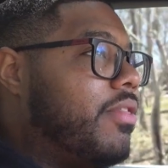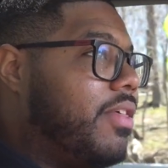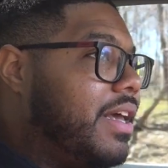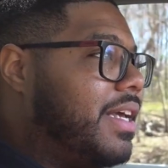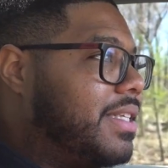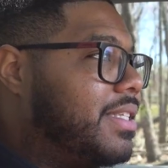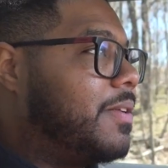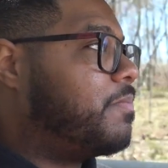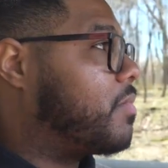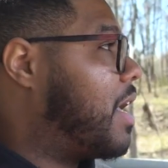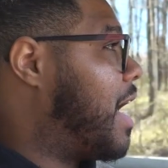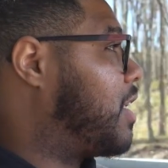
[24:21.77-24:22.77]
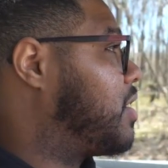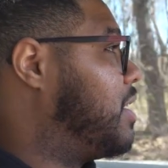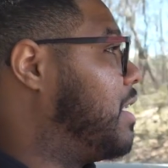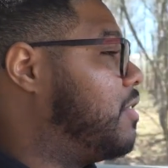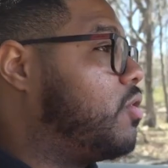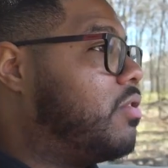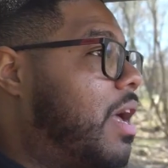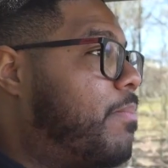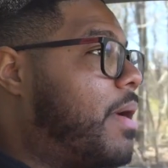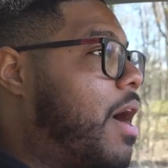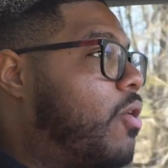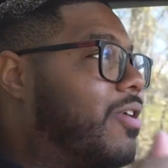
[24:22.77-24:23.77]
This actually gives you that
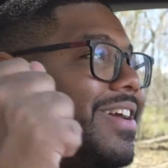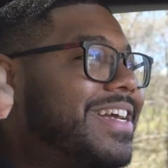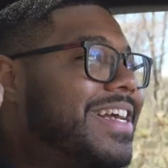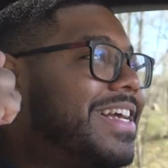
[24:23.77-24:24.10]
power